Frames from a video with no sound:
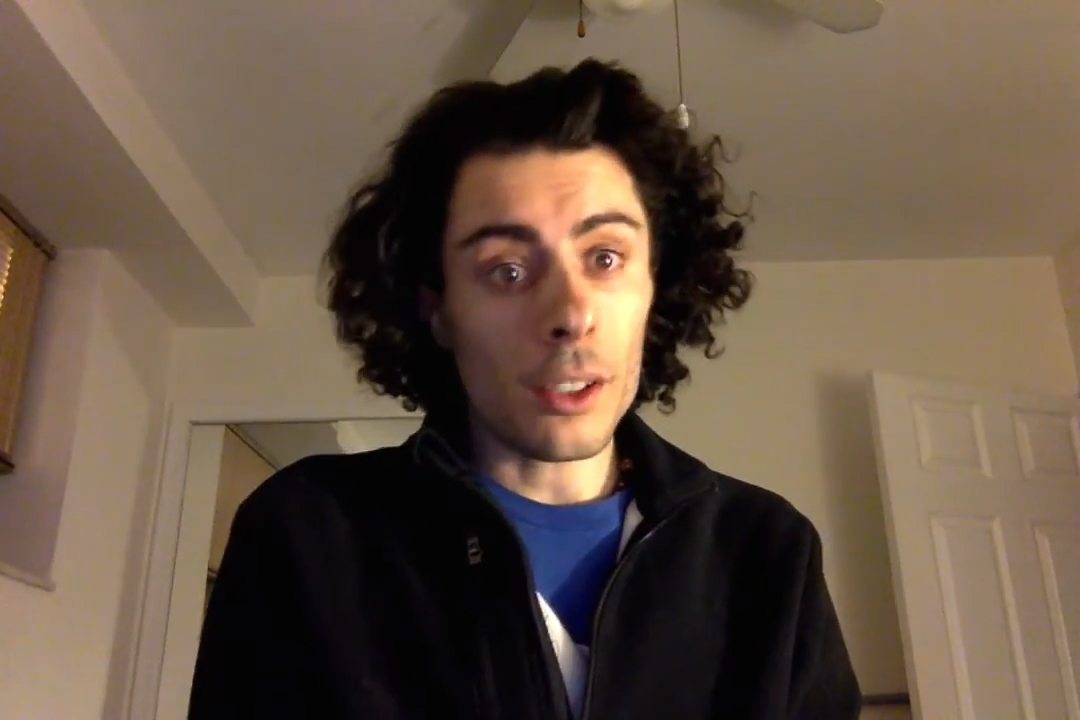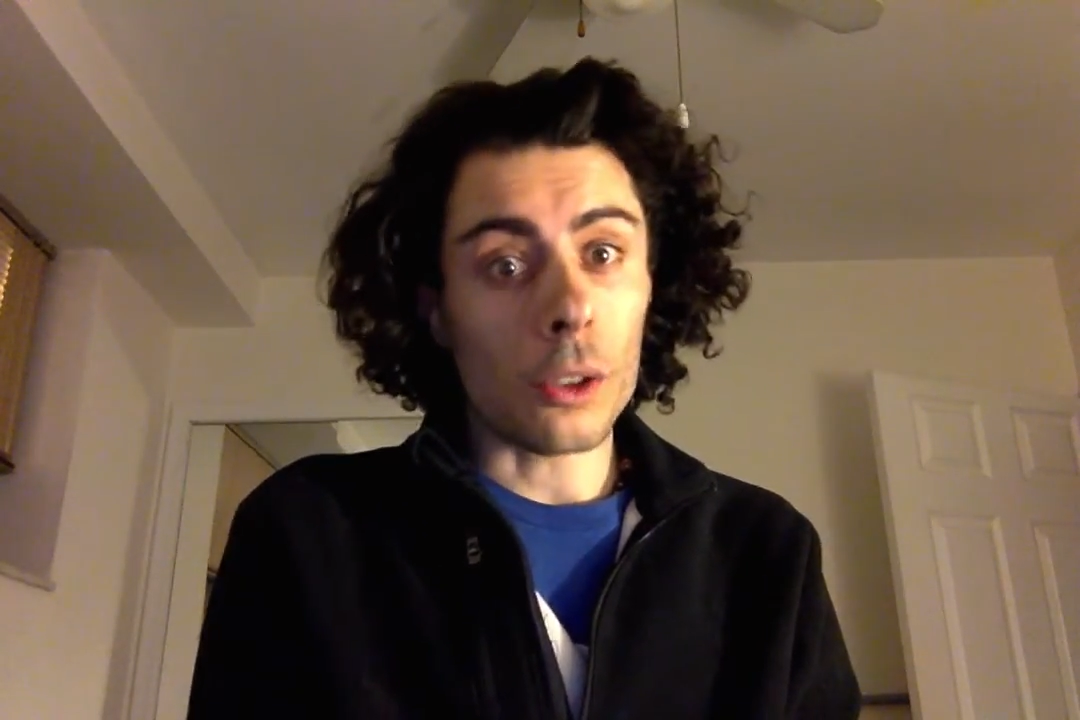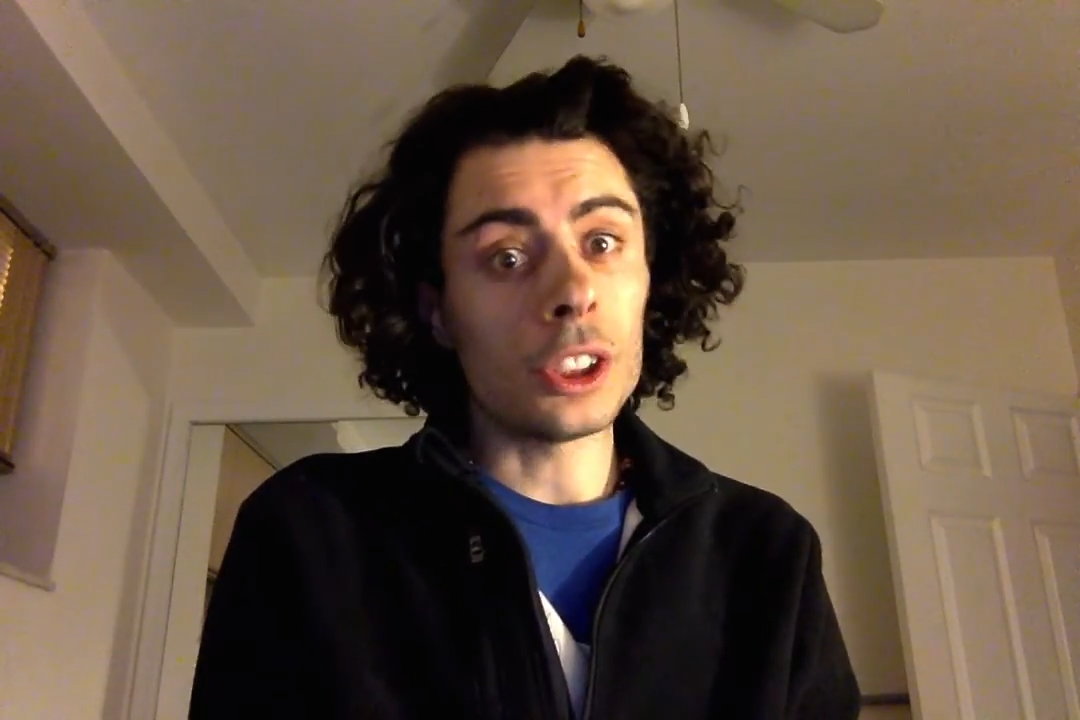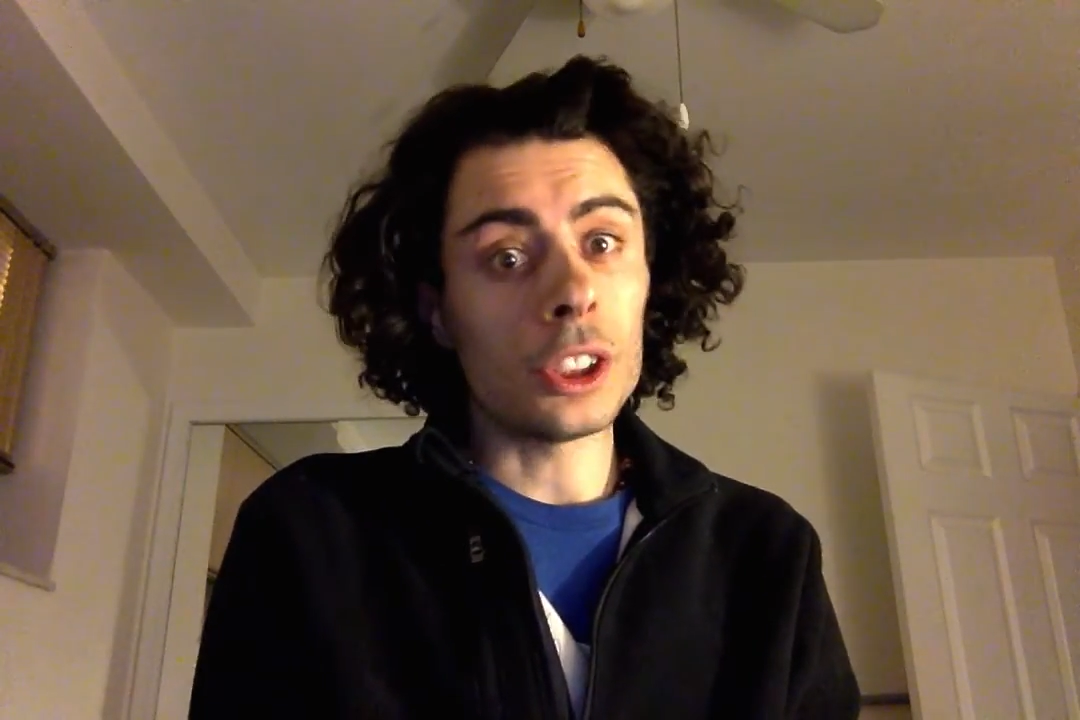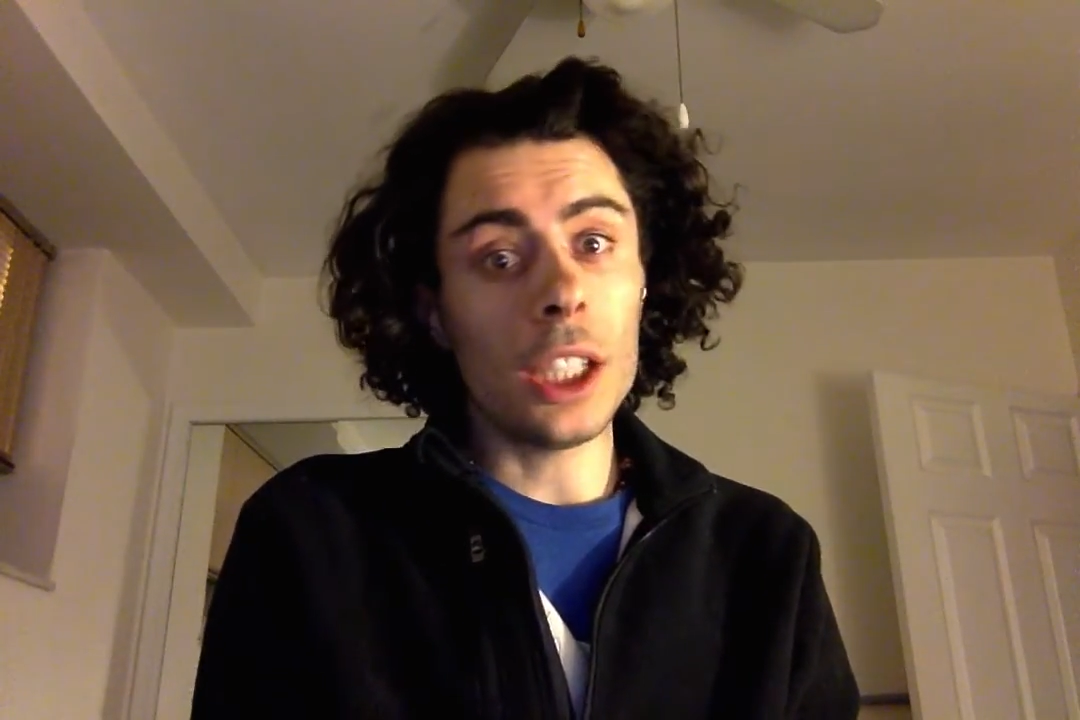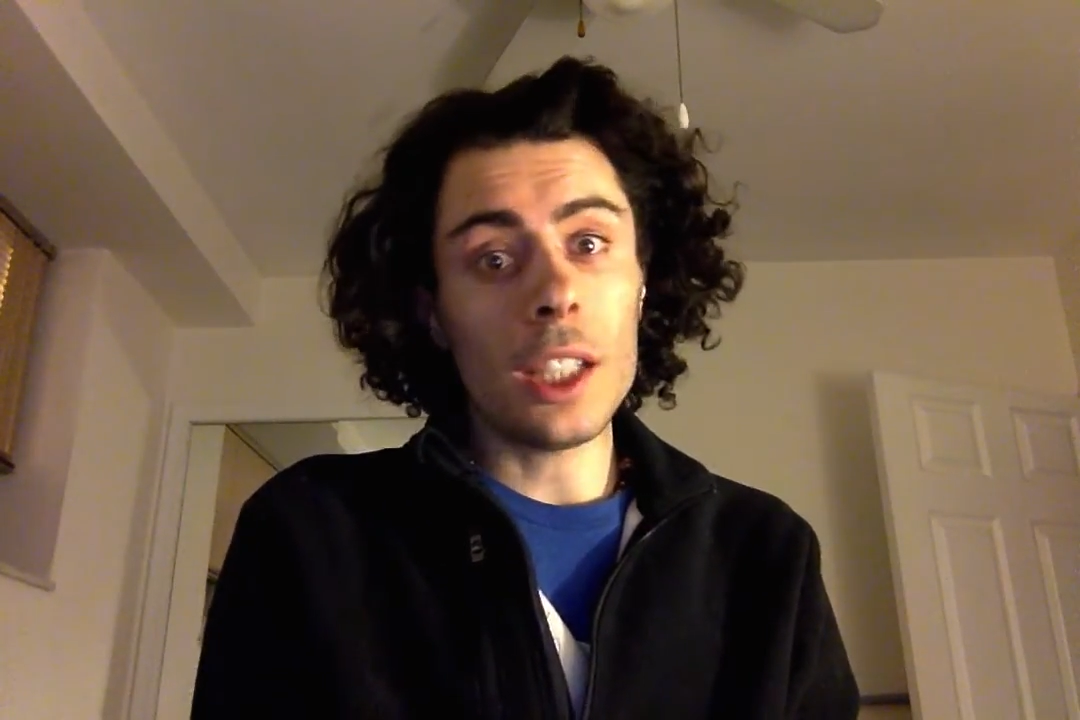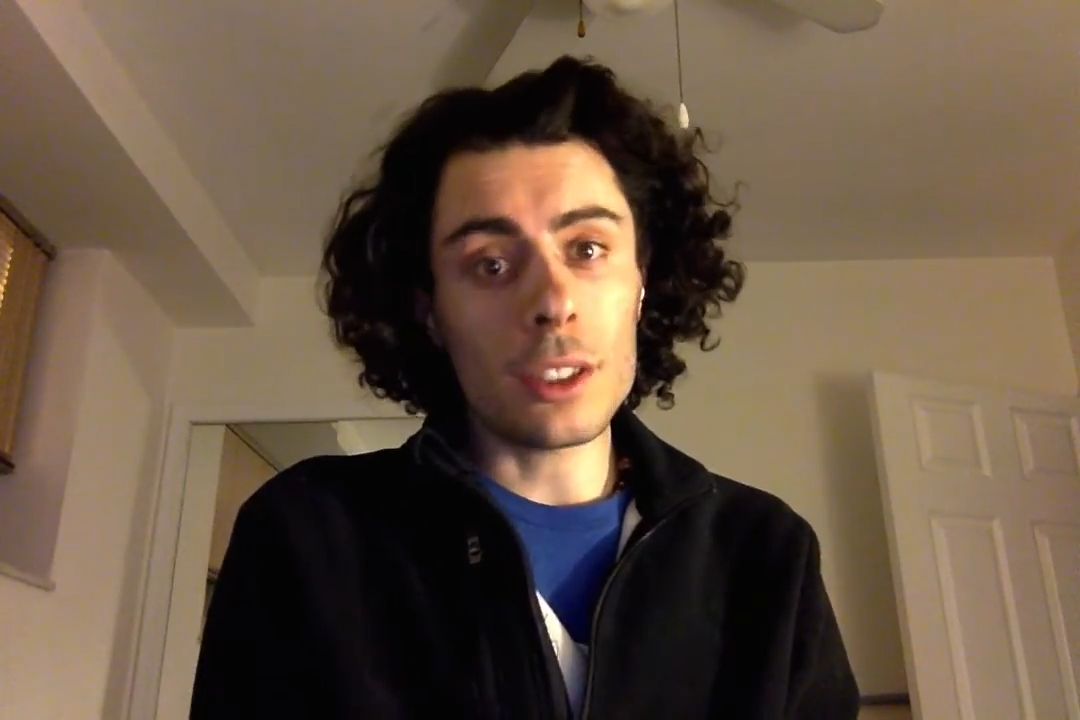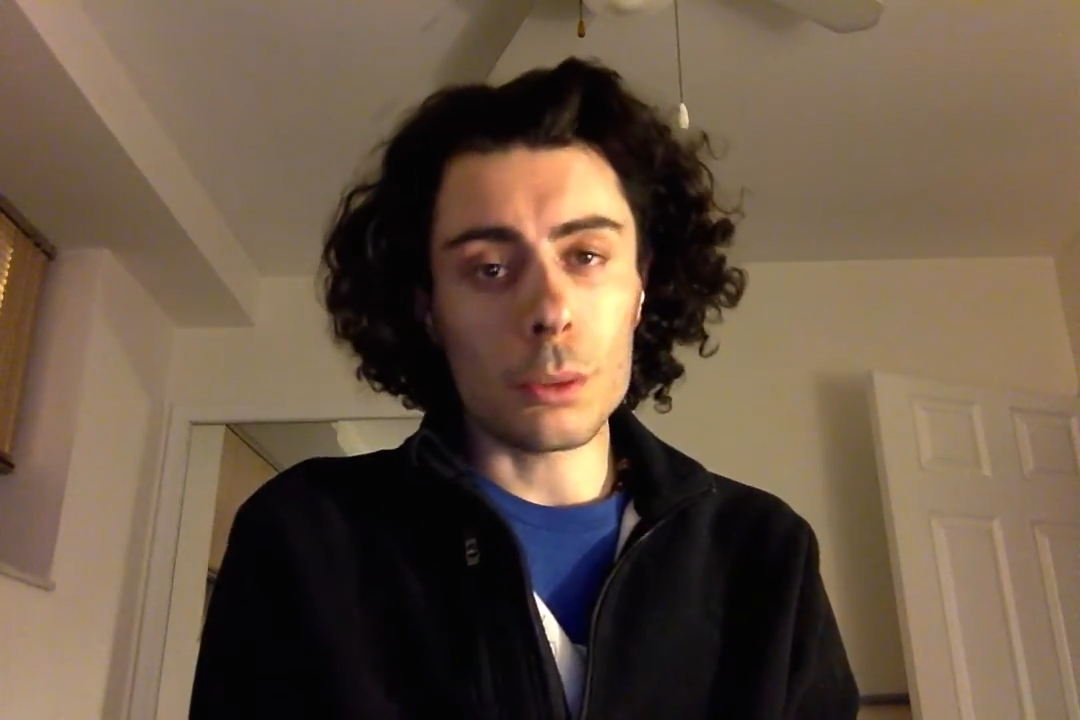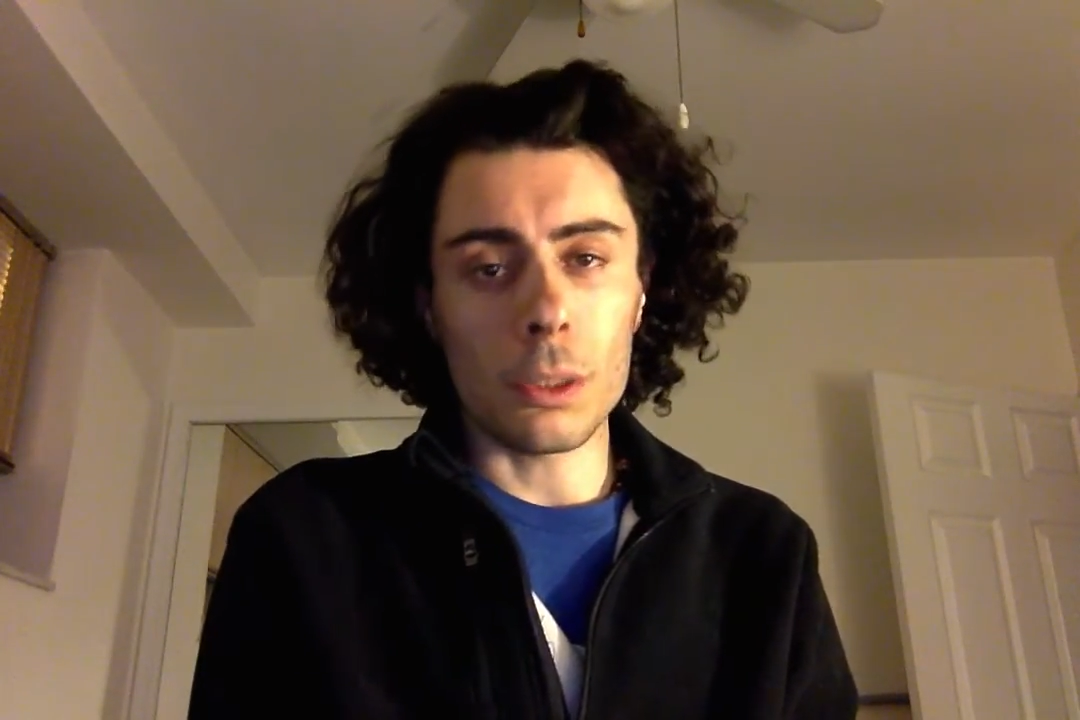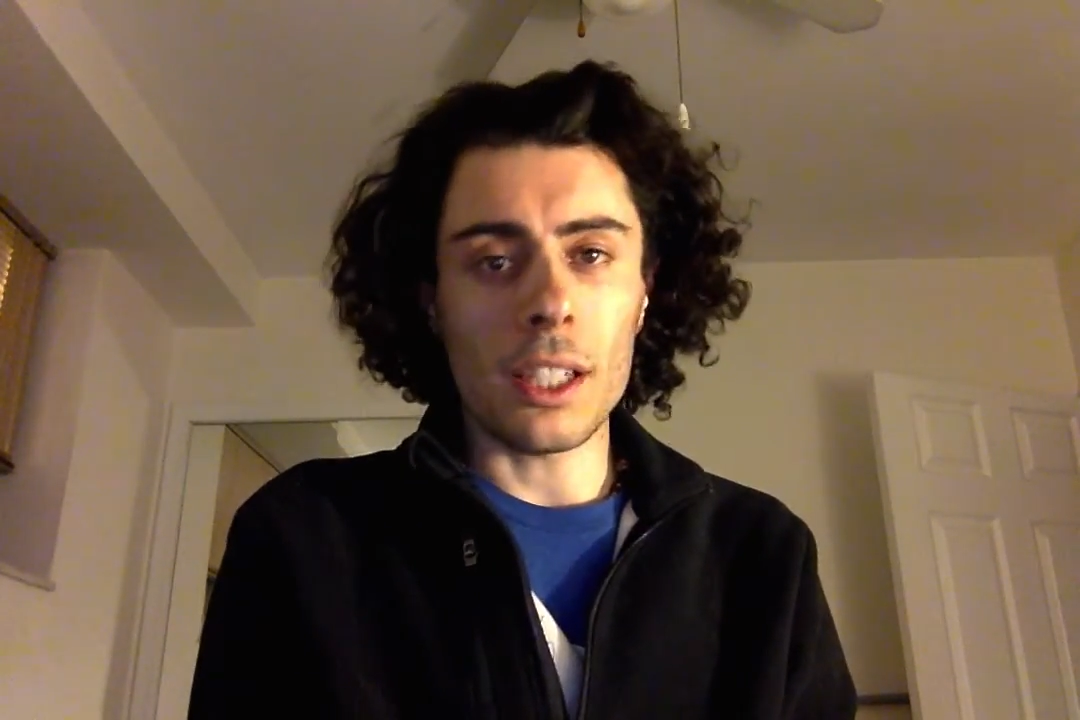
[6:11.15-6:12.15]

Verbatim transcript: or Jesus would